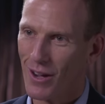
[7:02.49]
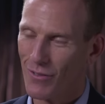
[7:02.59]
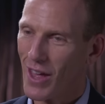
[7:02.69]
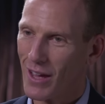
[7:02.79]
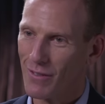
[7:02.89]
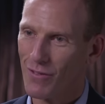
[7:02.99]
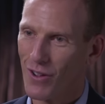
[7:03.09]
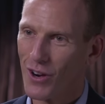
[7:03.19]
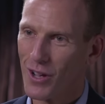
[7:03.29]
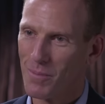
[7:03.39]
of that
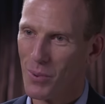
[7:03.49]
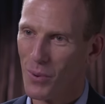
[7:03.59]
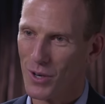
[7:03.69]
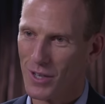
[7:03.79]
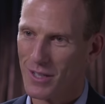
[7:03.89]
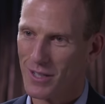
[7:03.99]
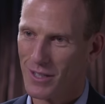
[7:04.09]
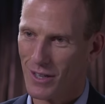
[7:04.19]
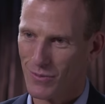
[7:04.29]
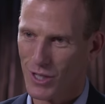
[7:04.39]
very important
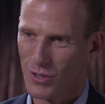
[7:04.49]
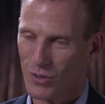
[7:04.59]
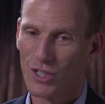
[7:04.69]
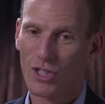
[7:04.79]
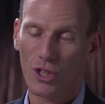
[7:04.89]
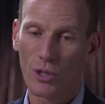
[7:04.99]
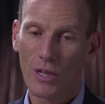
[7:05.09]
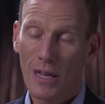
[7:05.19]
resource. So